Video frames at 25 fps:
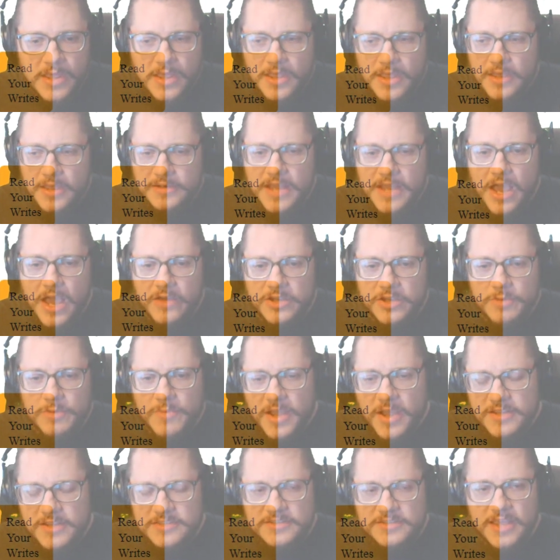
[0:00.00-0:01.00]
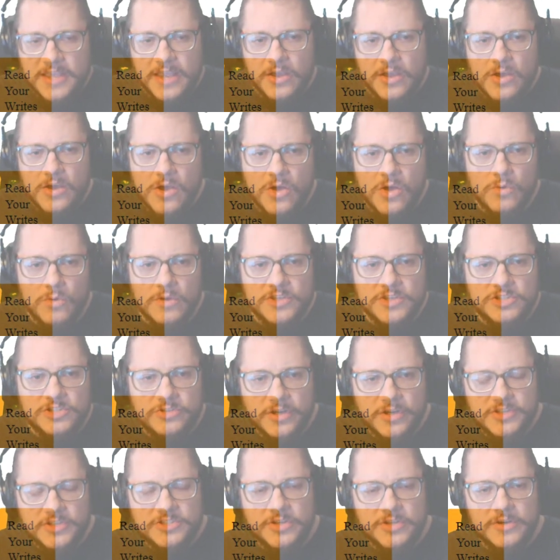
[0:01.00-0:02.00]
Now, you might say, oh, well,
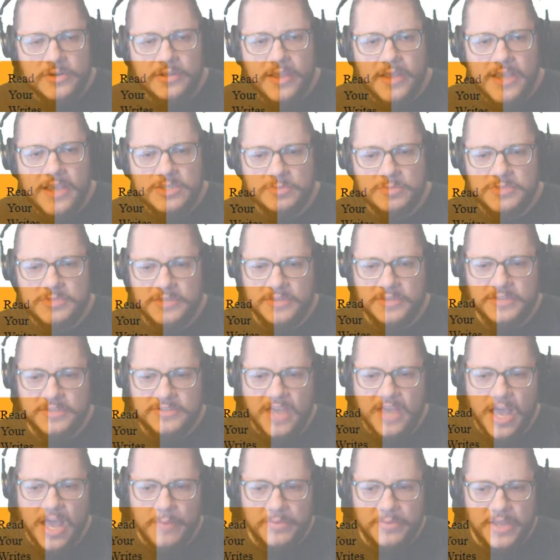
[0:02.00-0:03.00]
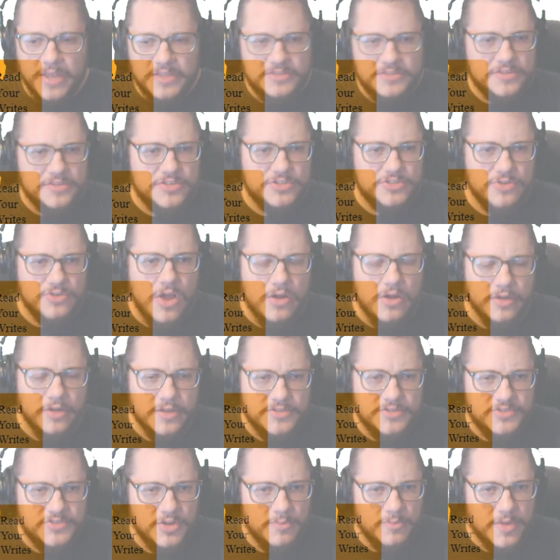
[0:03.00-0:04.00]
strict serializable at the top. It's the
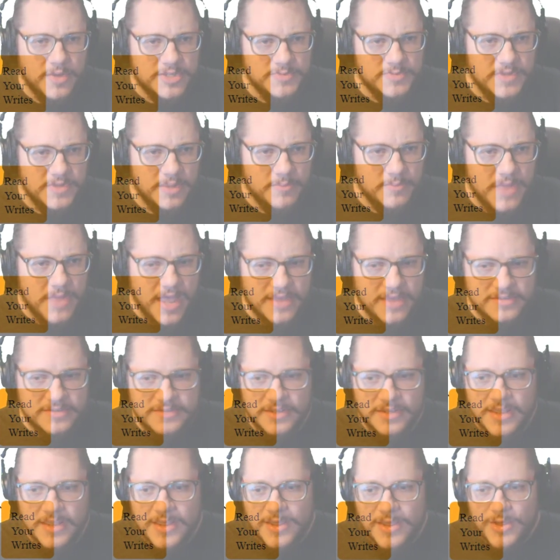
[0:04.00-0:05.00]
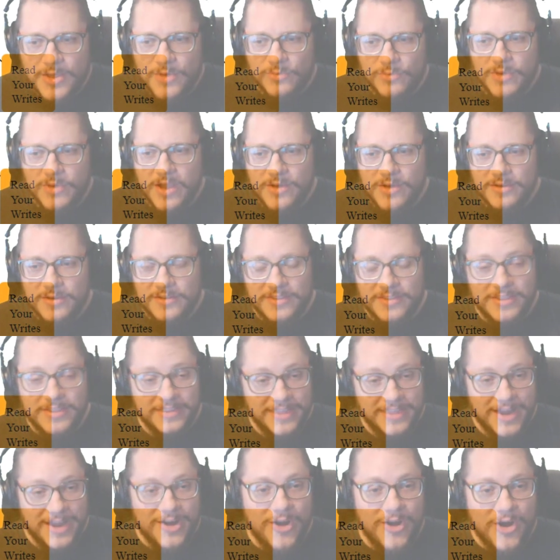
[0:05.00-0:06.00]
strongest, so it must be the best. Well,
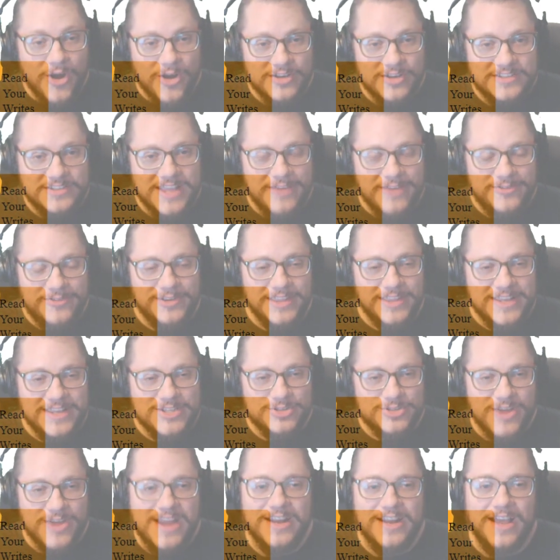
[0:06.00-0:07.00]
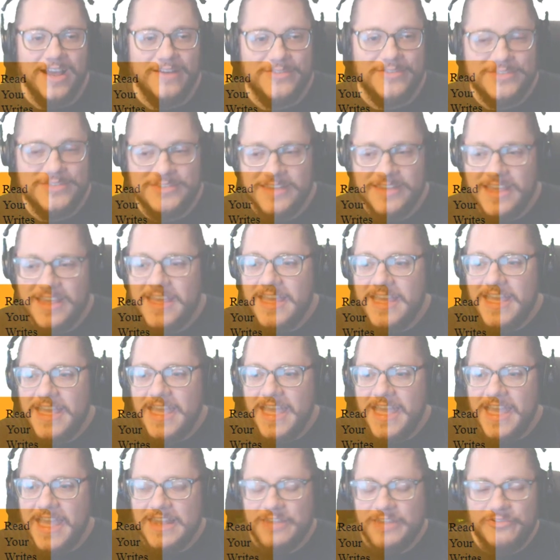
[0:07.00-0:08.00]
there are definitely trade-offs.
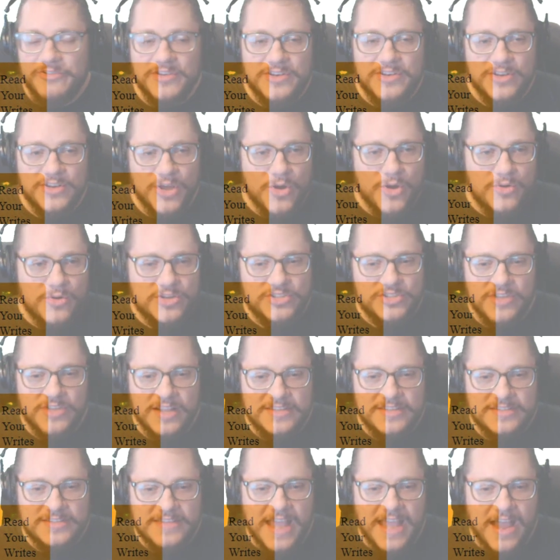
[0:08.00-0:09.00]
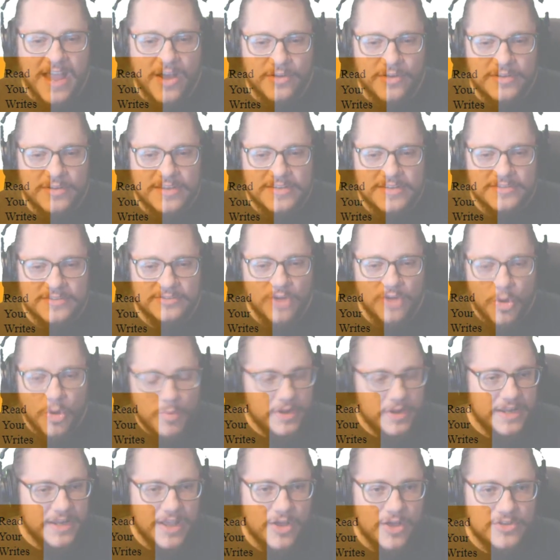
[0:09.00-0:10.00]
And if a node shuts down,
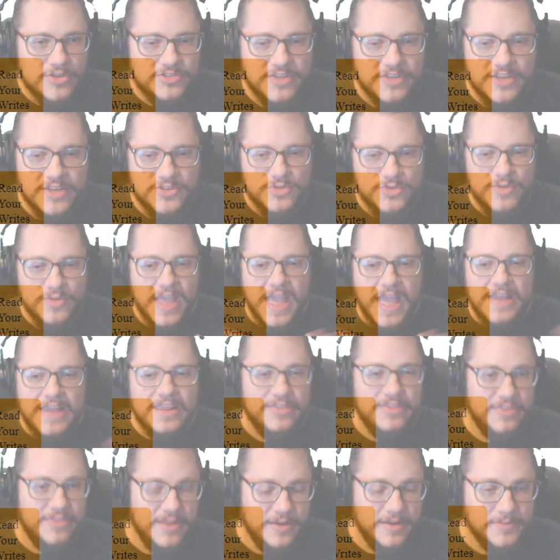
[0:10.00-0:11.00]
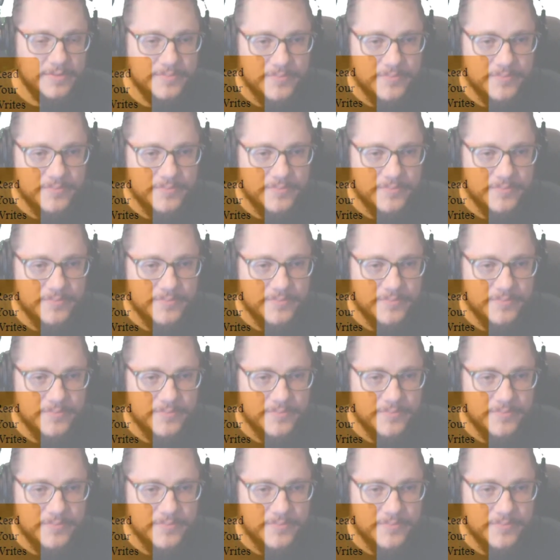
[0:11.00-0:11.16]
nobody else can do anything.